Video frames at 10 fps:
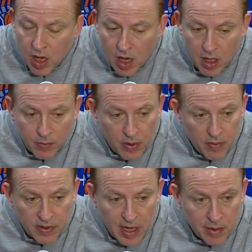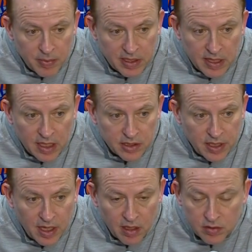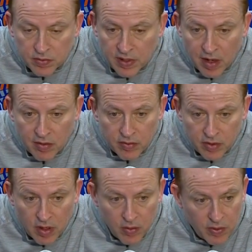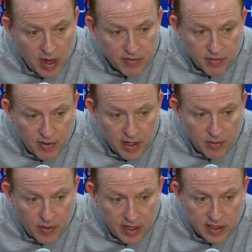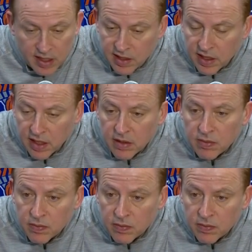Um, but we got to meet that challenge. We have, you know, we have to find a way to get it done